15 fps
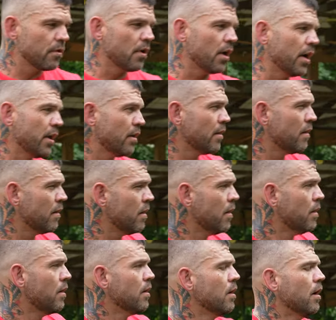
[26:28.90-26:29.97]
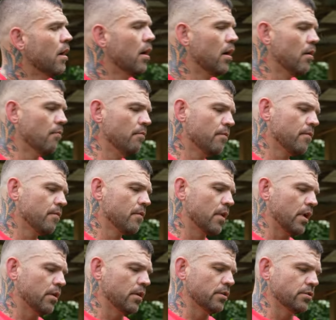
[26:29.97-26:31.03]
All right. Okay. Um,
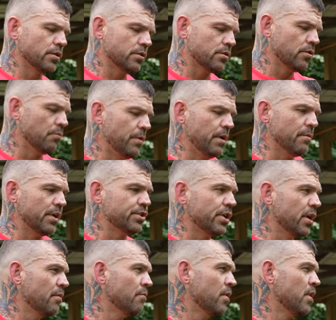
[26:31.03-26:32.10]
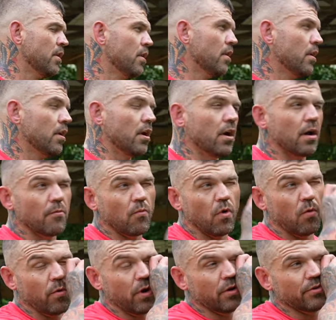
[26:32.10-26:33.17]
I just you'll be at my gym. Um,
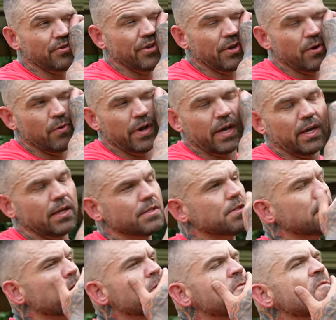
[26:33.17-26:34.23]
what we'll do is,